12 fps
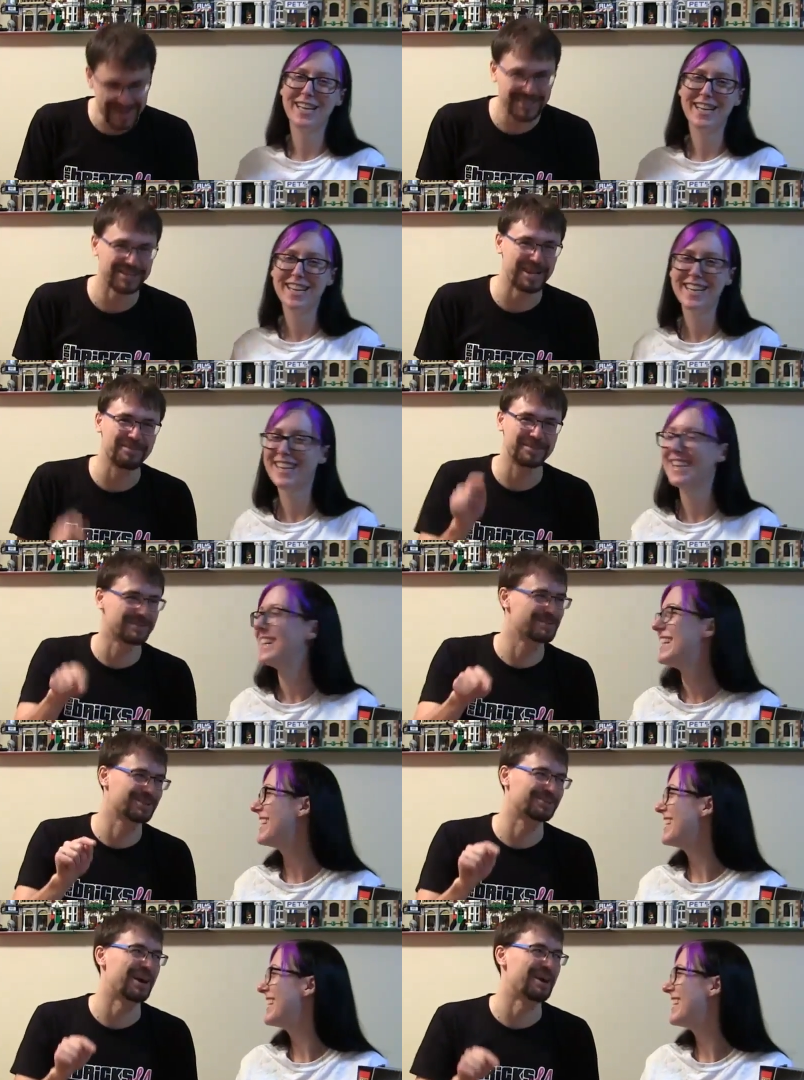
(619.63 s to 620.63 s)
Speaker 1: They just
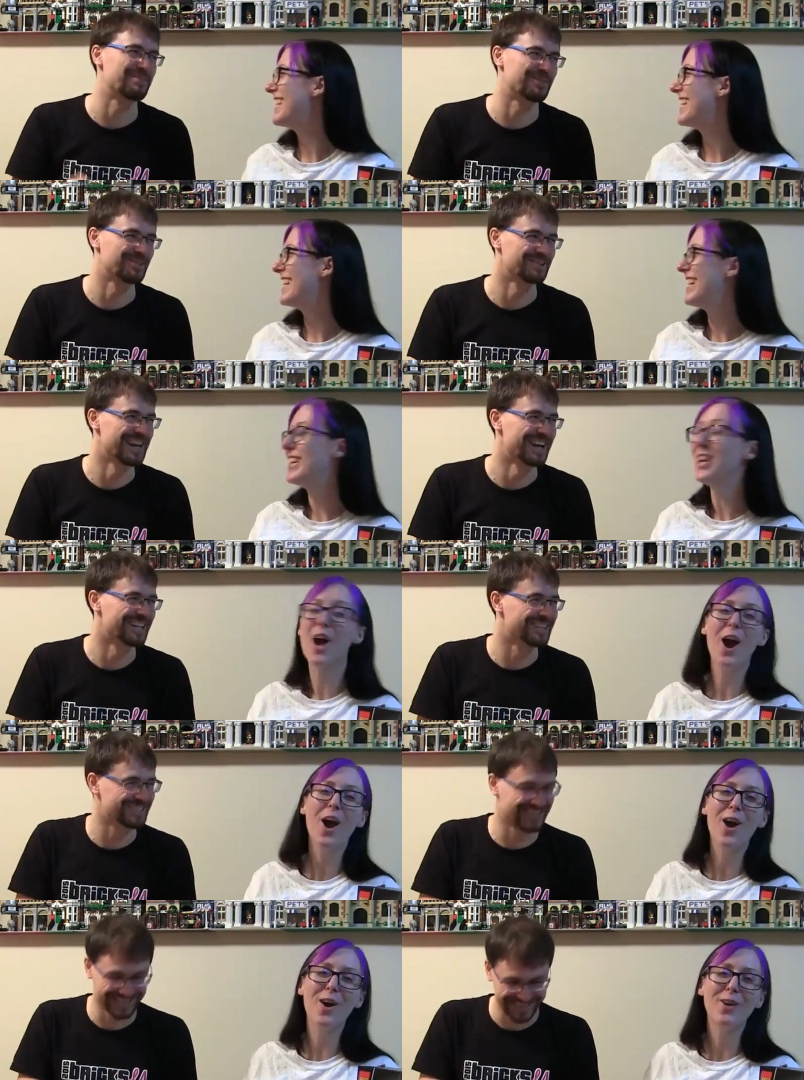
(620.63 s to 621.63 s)
unsubscribe if they're Danish.
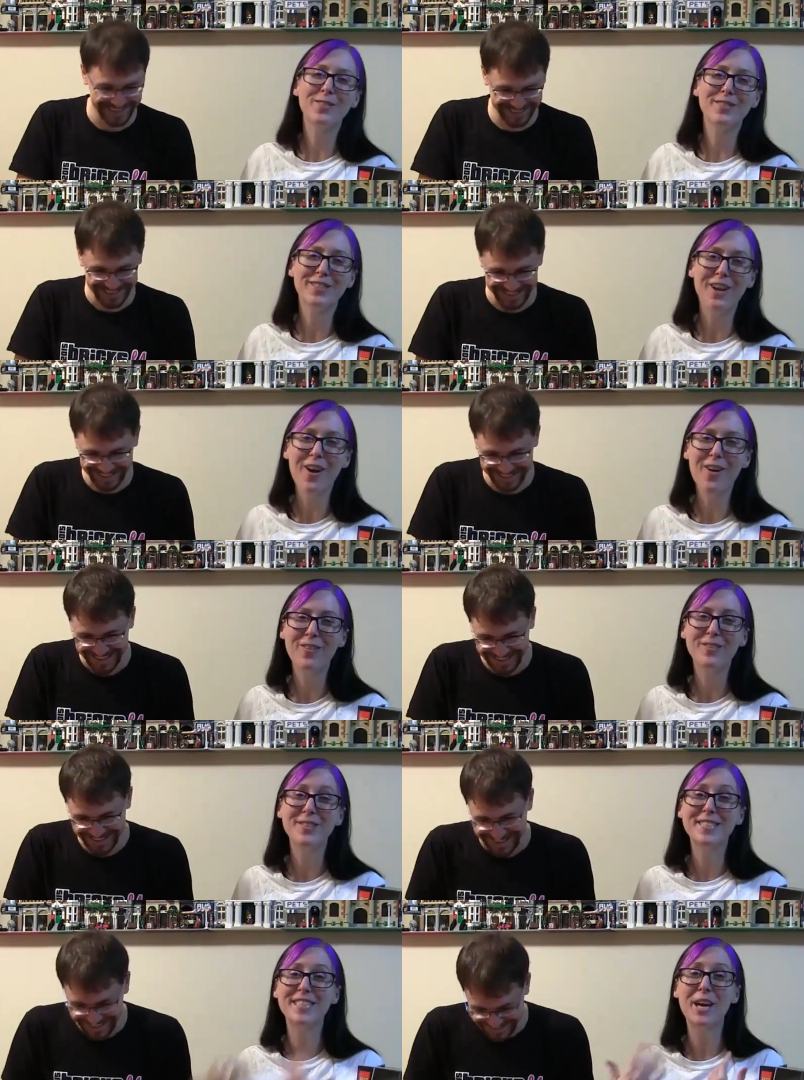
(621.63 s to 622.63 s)
No,
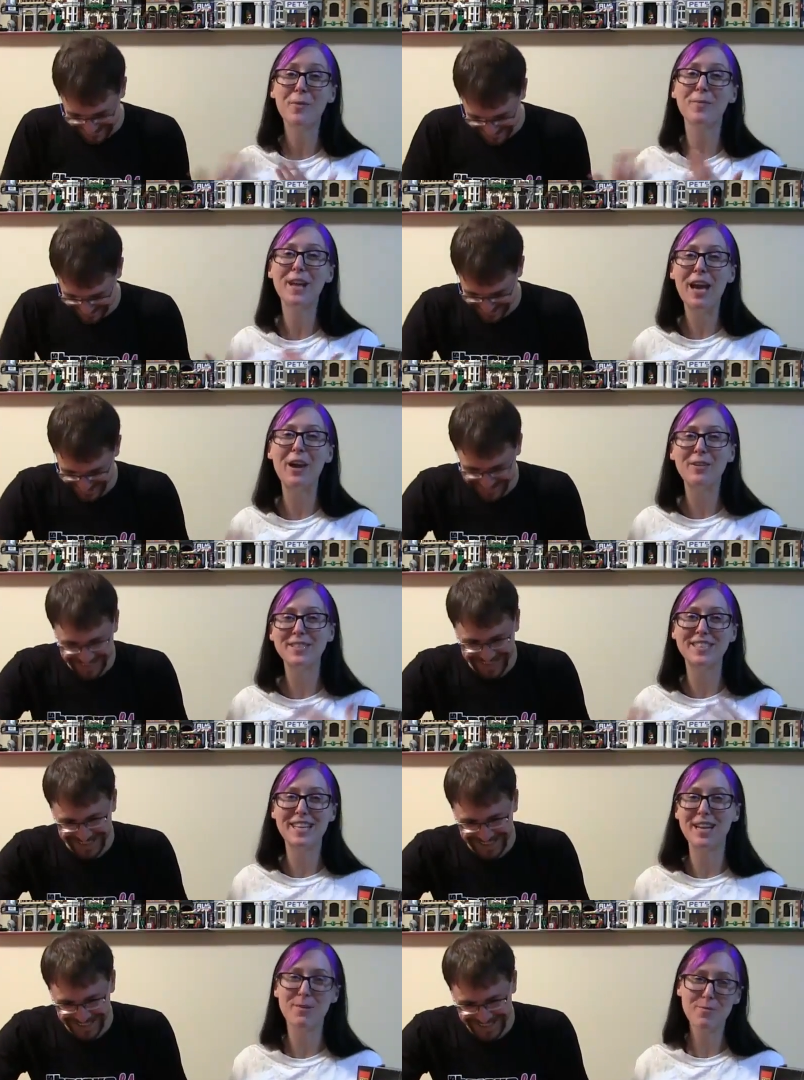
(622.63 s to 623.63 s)
don't! Just tell me how to
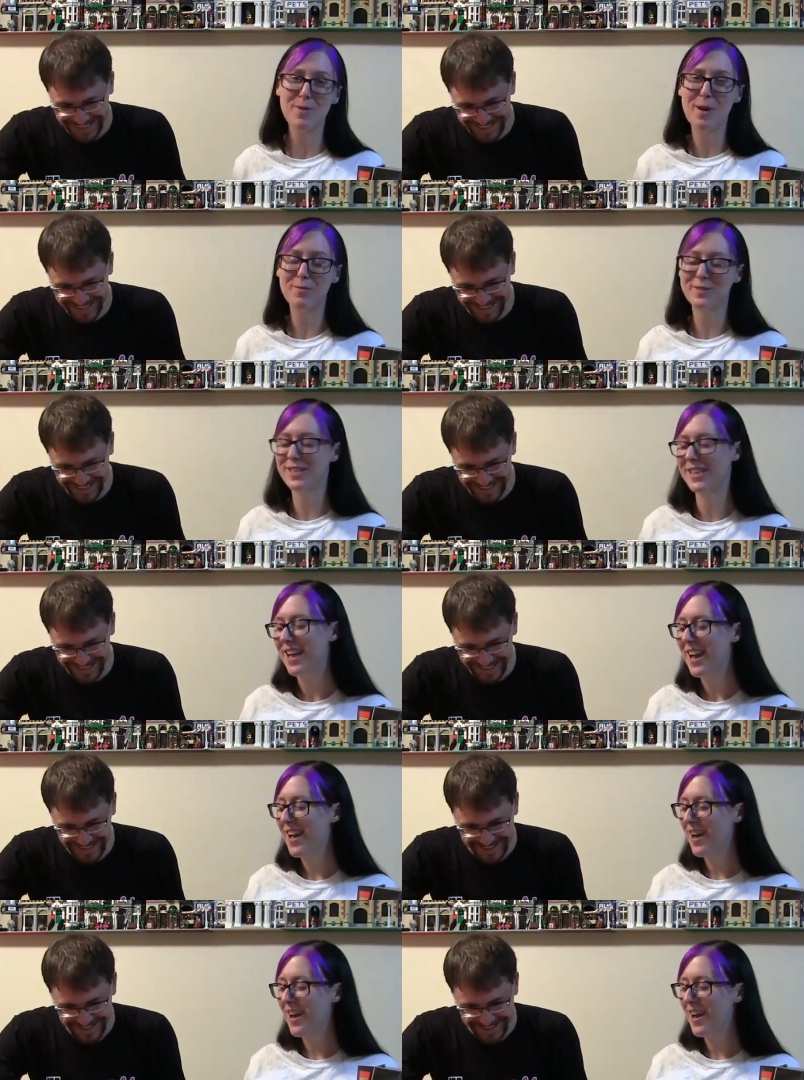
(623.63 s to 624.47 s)
say it properly.